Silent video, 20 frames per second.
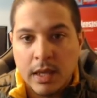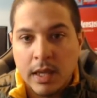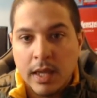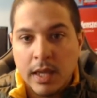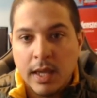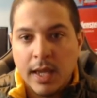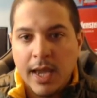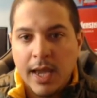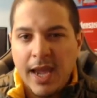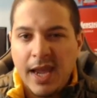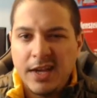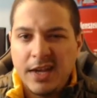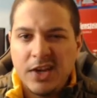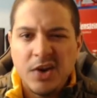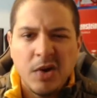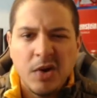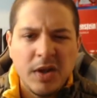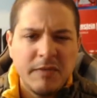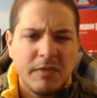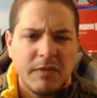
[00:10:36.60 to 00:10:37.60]
And you
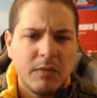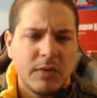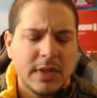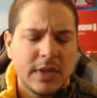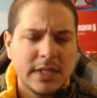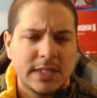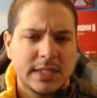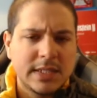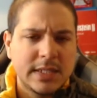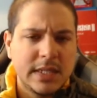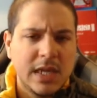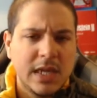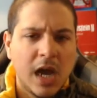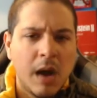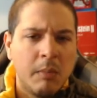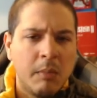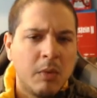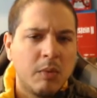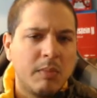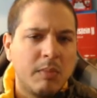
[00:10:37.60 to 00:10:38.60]
don't even really see
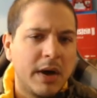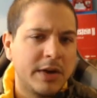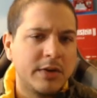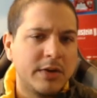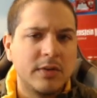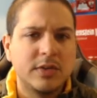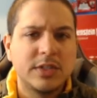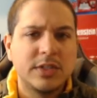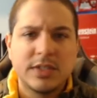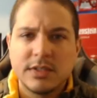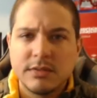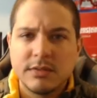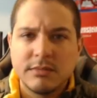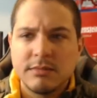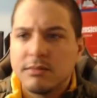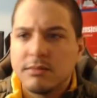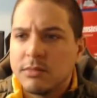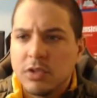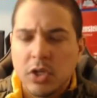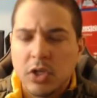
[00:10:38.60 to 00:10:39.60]
Humble Bundles
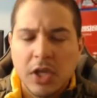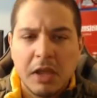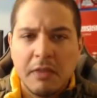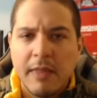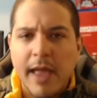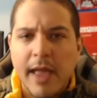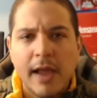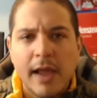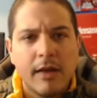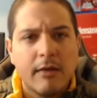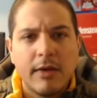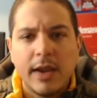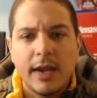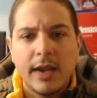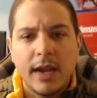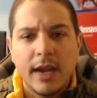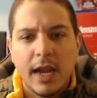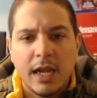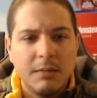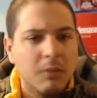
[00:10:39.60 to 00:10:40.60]
looking that great
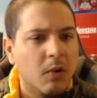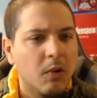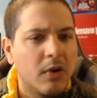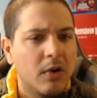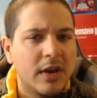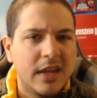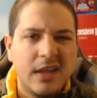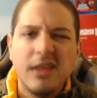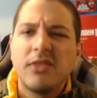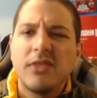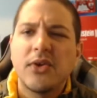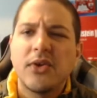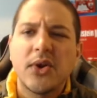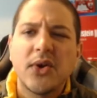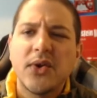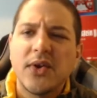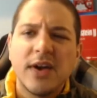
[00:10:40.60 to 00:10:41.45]
anymore either.